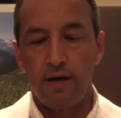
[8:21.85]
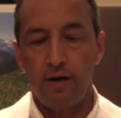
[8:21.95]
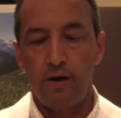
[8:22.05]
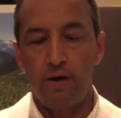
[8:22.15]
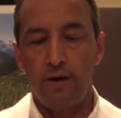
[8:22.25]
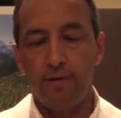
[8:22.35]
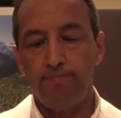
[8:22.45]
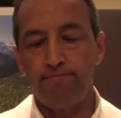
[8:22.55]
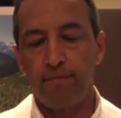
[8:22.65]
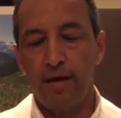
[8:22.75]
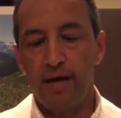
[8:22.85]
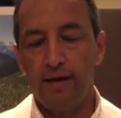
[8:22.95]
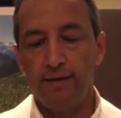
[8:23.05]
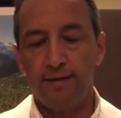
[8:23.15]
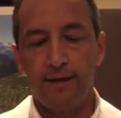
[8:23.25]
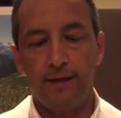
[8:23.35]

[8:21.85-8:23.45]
and